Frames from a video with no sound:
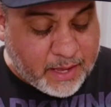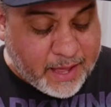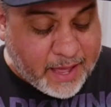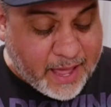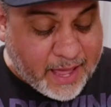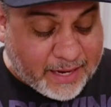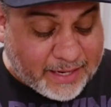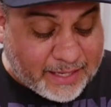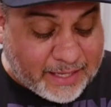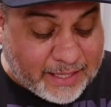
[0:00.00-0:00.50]

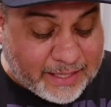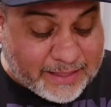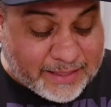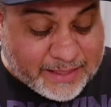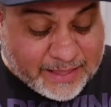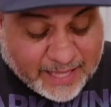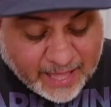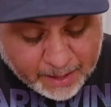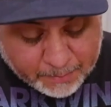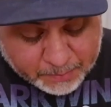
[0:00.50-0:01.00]
and he
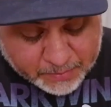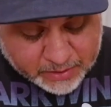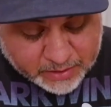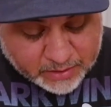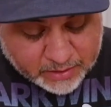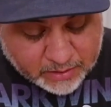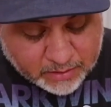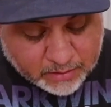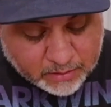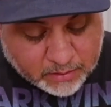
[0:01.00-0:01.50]
leapt
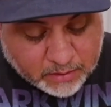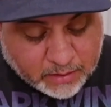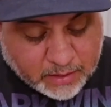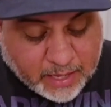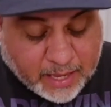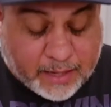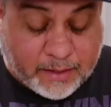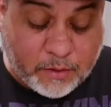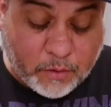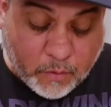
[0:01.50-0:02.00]

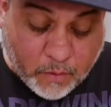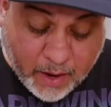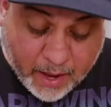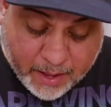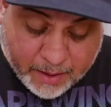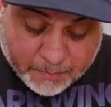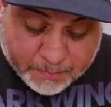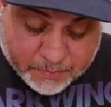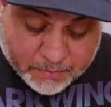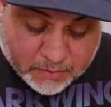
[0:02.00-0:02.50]
and
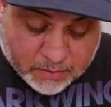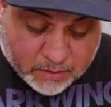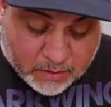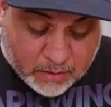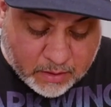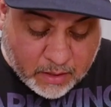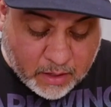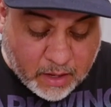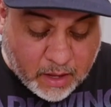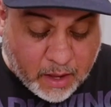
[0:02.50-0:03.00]
crept
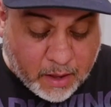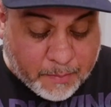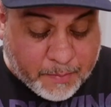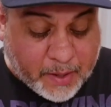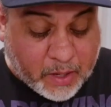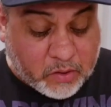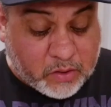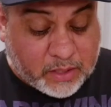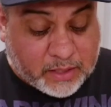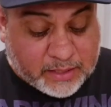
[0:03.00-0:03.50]

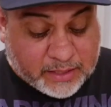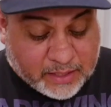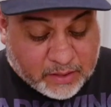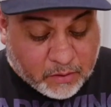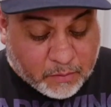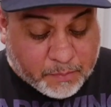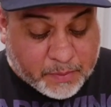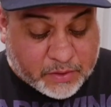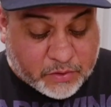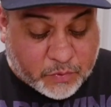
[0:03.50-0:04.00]
about a
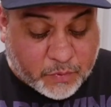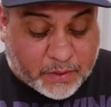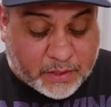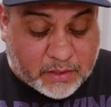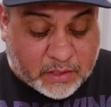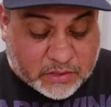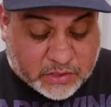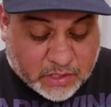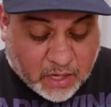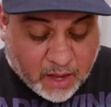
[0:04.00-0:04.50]
little between
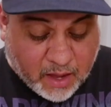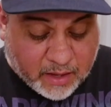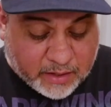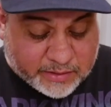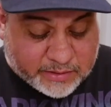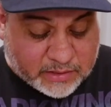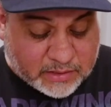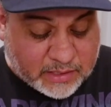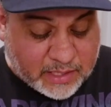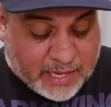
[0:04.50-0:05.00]
the
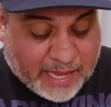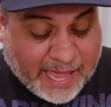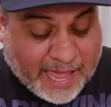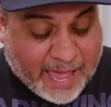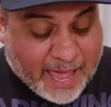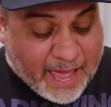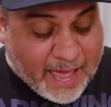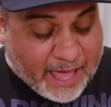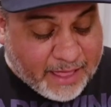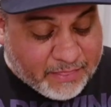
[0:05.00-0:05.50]
sods,
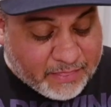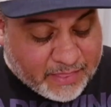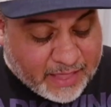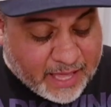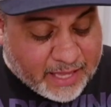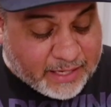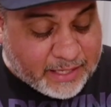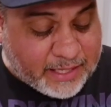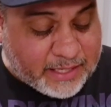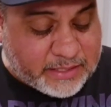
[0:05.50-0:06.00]
and
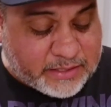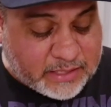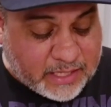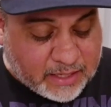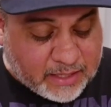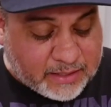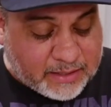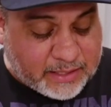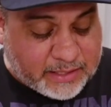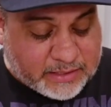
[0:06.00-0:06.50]
then he
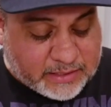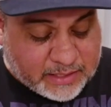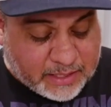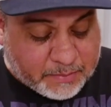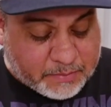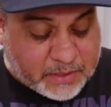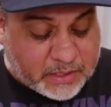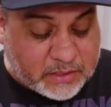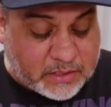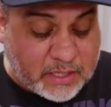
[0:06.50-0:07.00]
suddenly
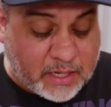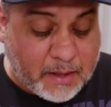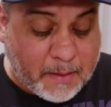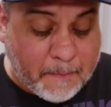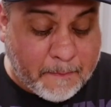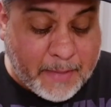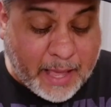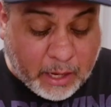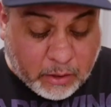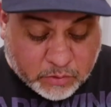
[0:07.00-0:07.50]
slipped into a
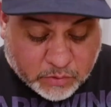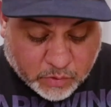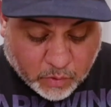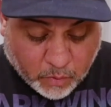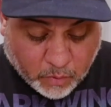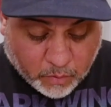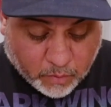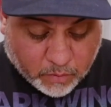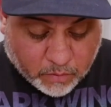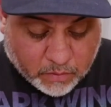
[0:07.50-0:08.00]
mouse
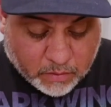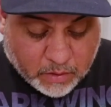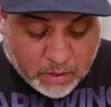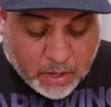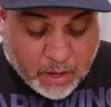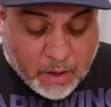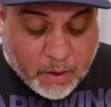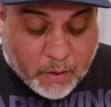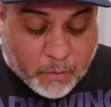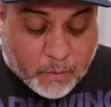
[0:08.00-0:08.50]
hole,
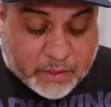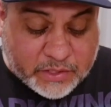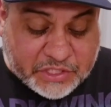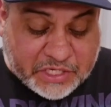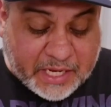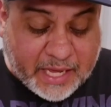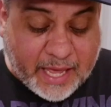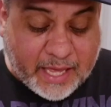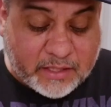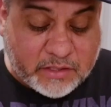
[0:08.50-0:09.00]
which
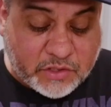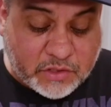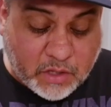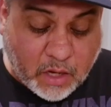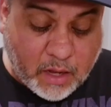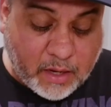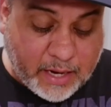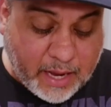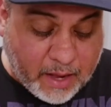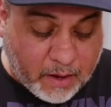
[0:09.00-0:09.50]
he had
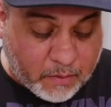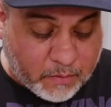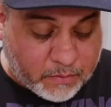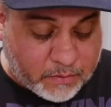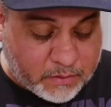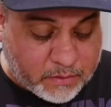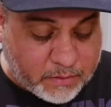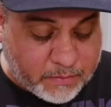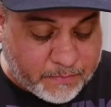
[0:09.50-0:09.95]
sought out.